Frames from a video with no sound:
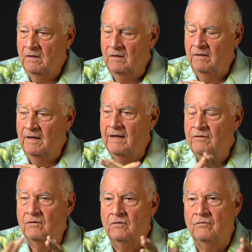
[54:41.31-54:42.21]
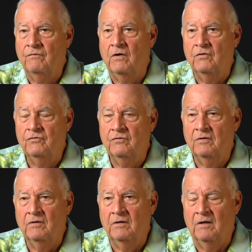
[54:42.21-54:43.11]
uh, Nathan's first
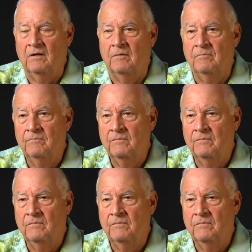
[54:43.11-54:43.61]
uh,